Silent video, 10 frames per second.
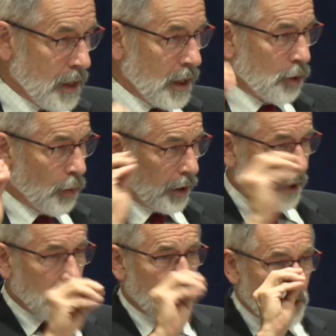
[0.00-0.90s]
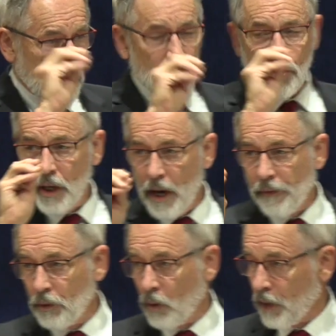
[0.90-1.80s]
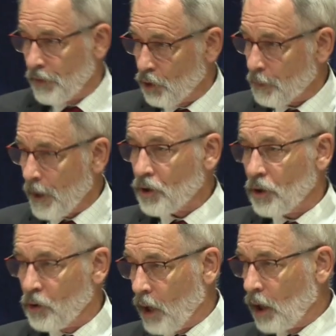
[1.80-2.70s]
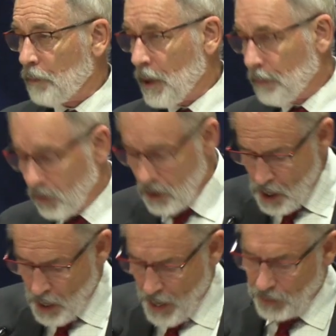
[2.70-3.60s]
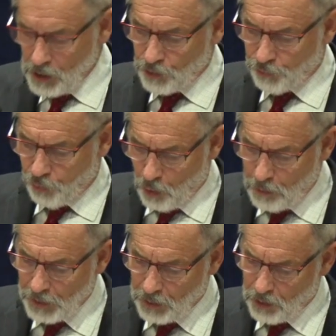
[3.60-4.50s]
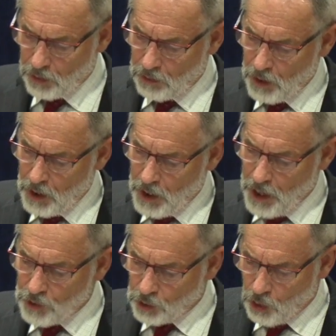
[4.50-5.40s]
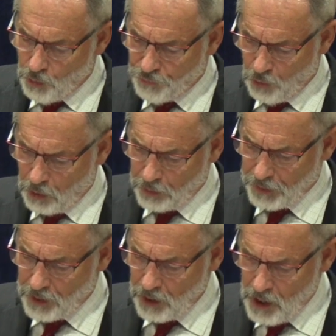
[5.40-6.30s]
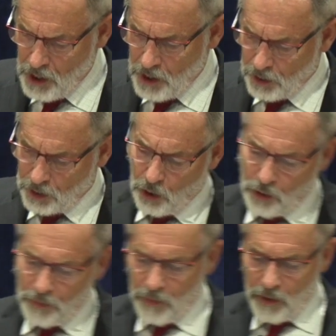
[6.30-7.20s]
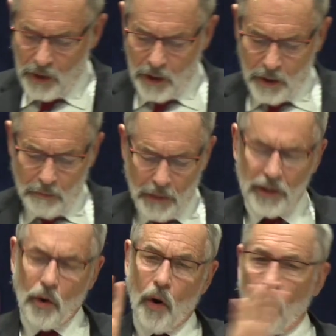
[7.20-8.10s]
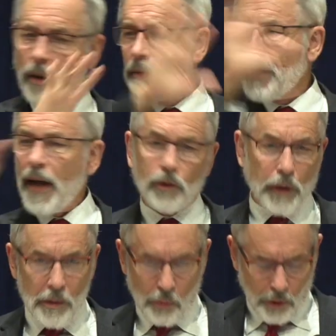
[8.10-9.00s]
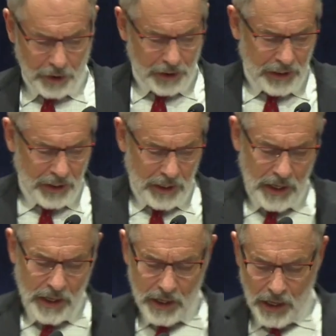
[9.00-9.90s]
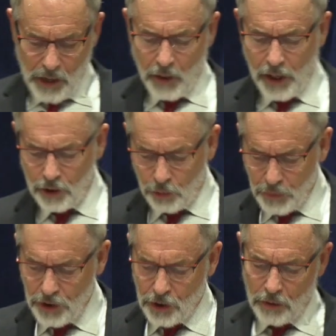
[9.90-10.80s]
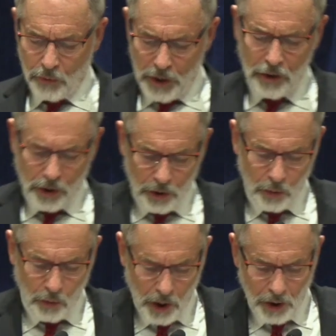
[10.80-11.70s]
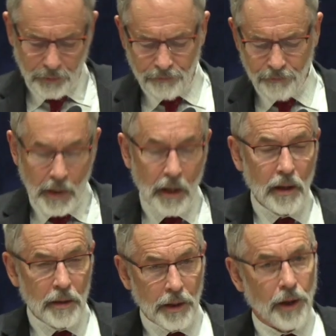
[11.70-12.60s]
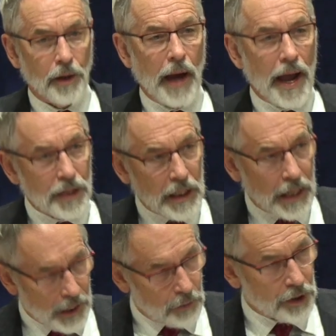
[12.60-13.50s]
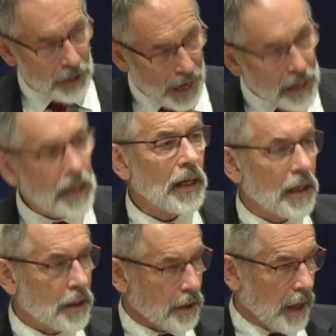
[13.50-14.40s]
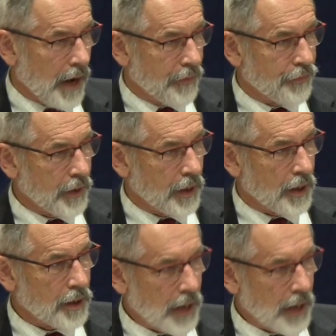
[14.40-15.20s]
He's working on each and every one of you, especially you young people, as he's forming you as you go forward. So, but all of that great work, I wanted to read to you on as he was ending his life in his